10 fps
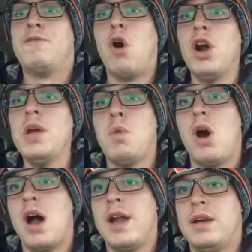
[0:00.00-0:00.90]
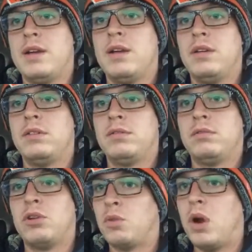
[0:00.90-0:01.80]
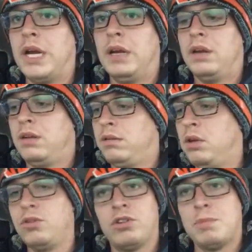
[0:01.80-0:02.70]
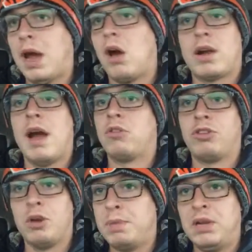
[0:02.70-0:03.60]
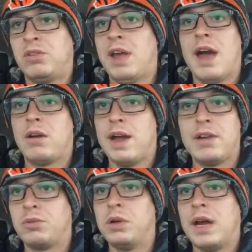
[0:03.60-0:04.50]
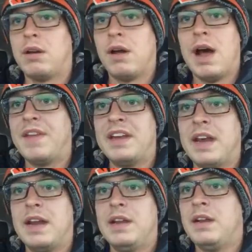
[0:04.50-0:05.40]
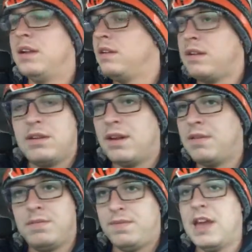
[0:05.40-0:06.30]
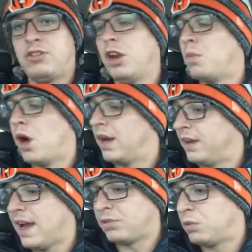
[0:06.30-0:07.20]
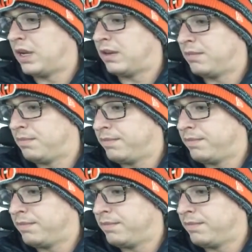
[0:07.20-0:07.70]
41-20. Houston, by all accounts, should have beat Seattle last week. I don't know how they didn't. They should have won last week.